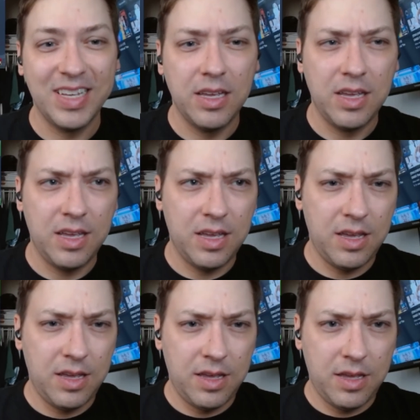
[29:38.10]

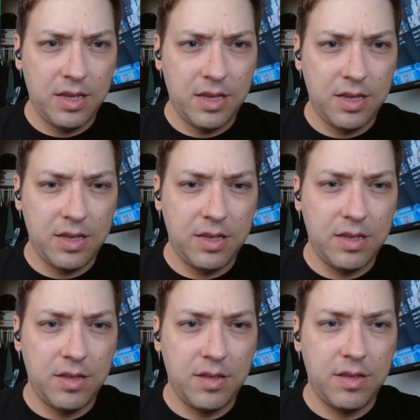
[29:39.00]

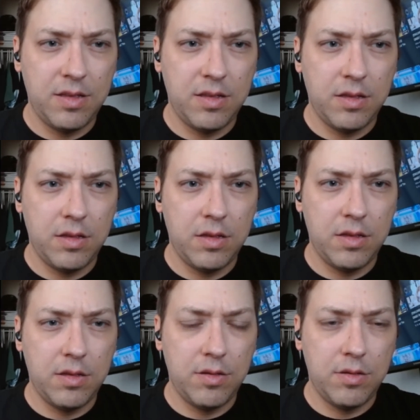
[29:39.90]

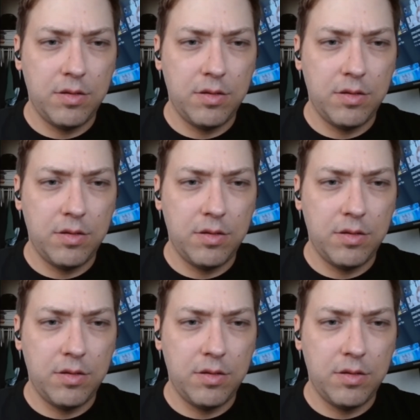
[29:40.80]
No one is speaking in this clip.